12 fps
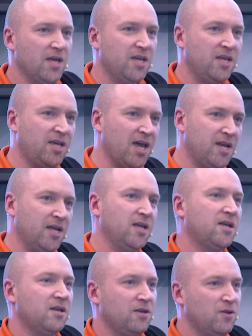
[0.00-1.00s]
getting
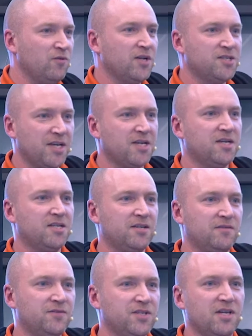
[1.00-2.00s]
your
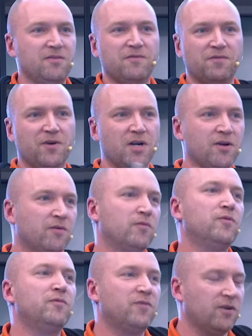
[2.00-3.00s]
executives in front of a
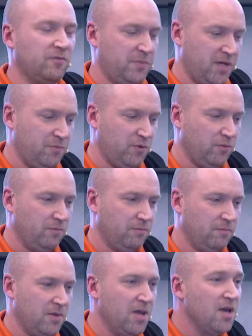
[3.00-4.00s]
room full of people.
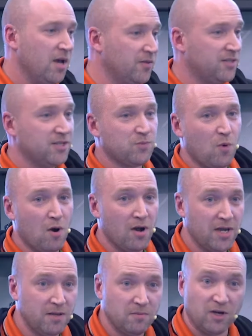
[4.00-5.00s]
And this is why,
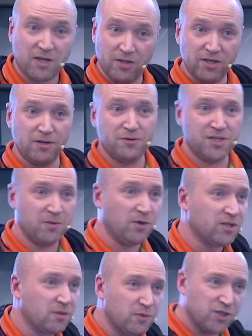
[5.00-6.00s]
look at the UC
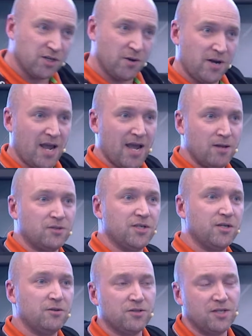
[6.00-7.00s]
workshop, we're showing how to
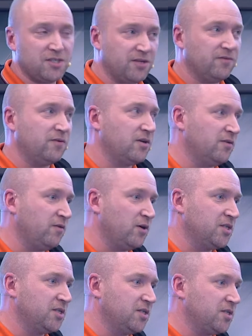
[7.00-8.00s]
use these different
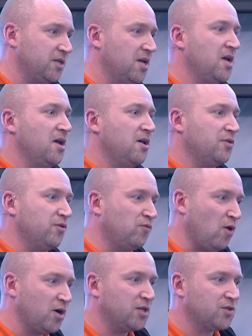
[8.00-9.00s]
devices the
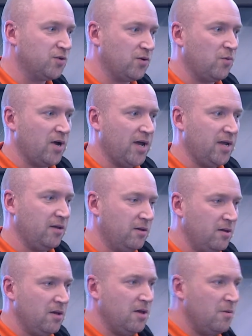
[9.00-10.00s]
right sort of way.
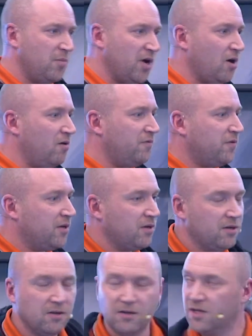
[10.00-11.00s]
But often,
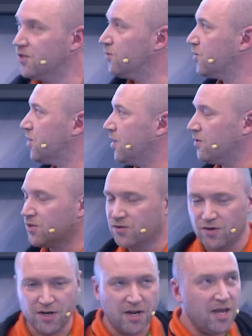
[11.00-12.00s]
as you'll see on the
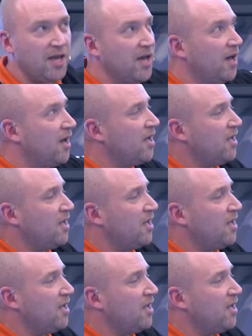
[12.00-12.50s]
screen here,